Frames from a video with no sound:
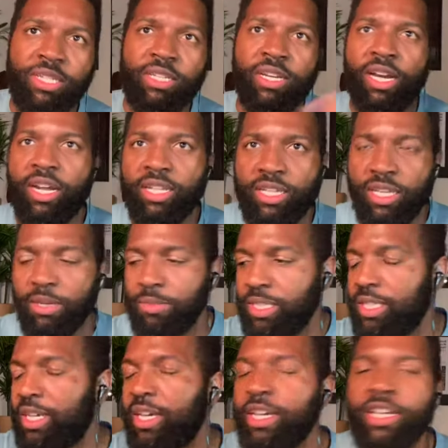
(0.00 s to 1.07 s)
There is a lot of
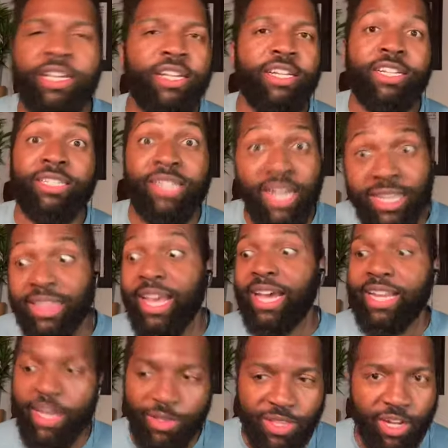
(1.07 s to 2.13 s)
joy in this book and a
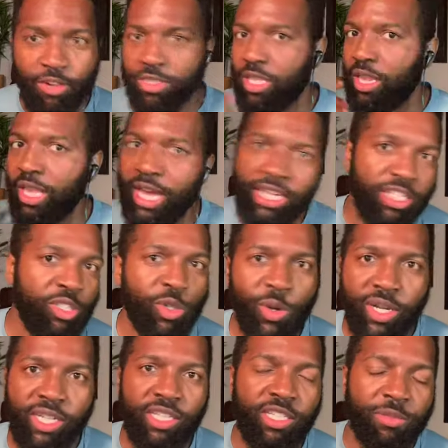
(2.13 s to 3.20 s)
sense of purpose and
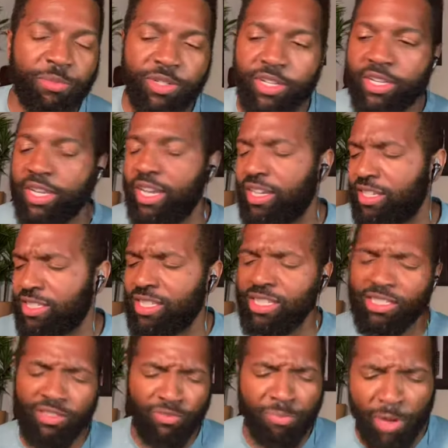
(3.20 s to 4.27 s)
mission.
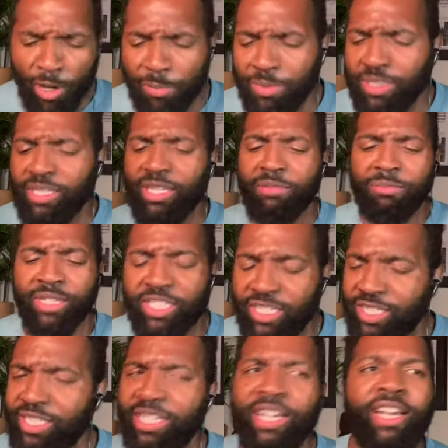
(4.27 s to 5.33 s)
And it's uh, uh
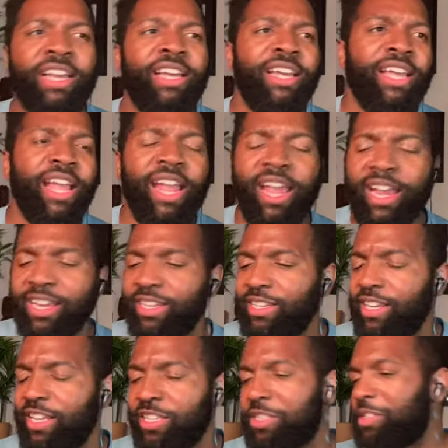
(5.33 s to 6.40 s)
with the Yoruba
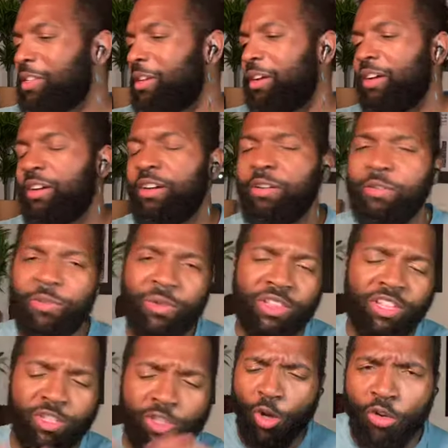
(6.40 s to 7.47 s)
language, which is the one
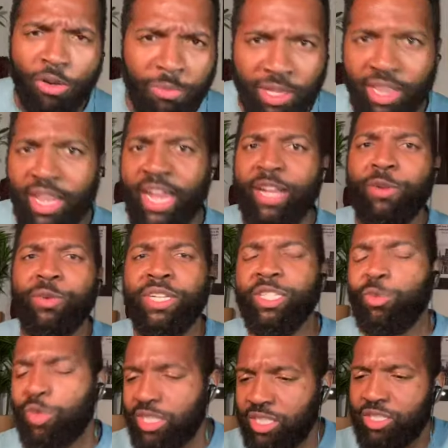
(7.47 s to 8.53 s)
that name uh,
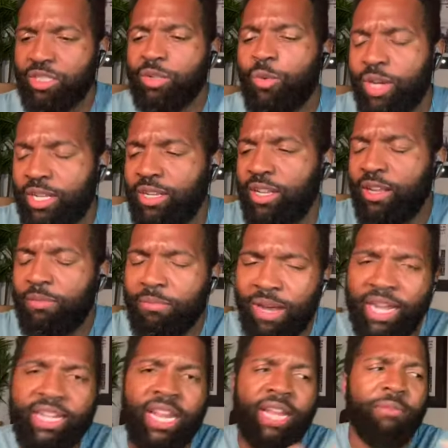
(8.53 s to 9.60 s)
emerged from.
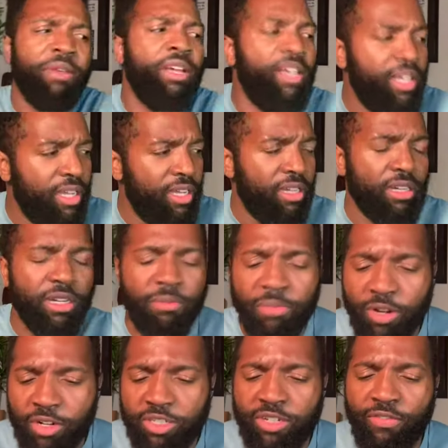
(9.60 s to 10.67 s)
So that's
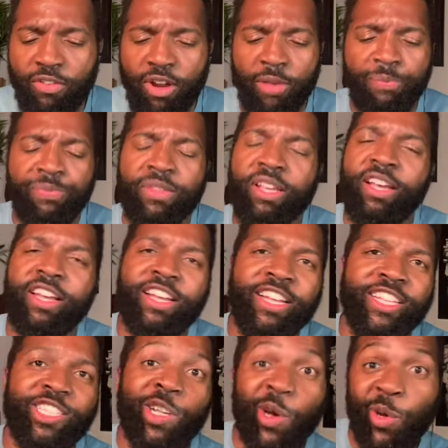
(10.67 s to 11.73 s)
that's my no uh,
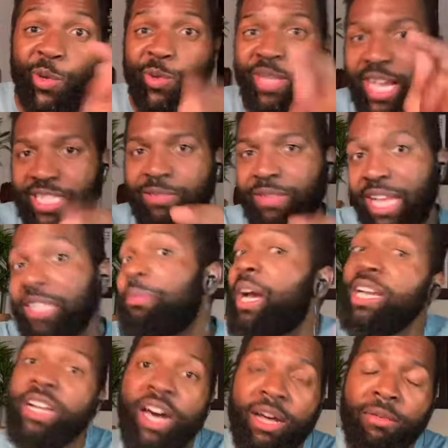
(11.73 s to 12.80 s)
nomination recommendation. I'd
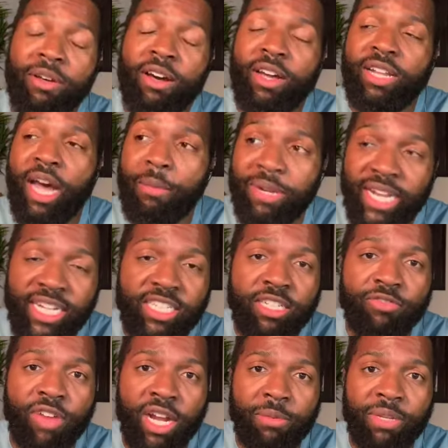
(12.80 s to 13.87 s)
love to see uh,
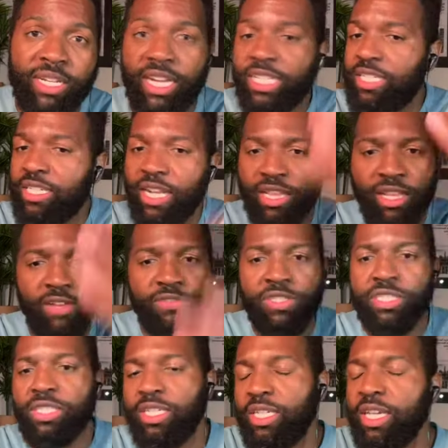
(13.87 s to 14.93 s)
what else y'all have
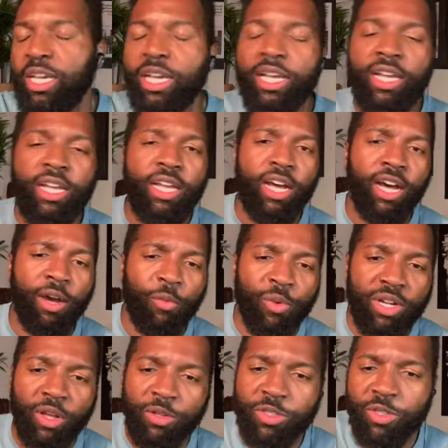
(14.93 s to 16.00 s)
in the chat. The
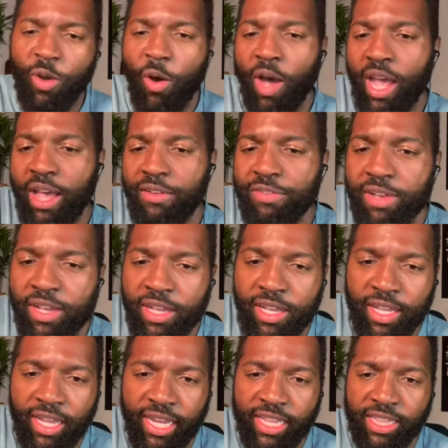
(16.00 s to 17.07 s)
Wedding
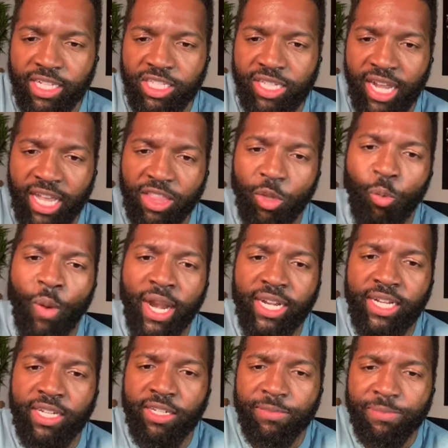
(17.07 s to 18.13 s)
by uh, Dorothy
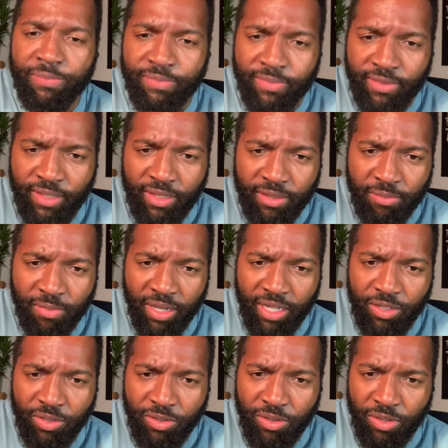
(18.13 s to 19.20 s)
West, Becoming by
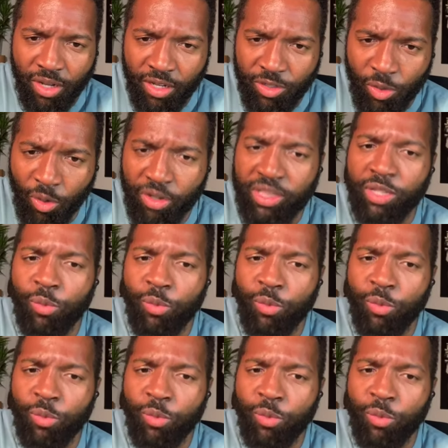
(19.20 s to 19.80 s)
Michelle Obama.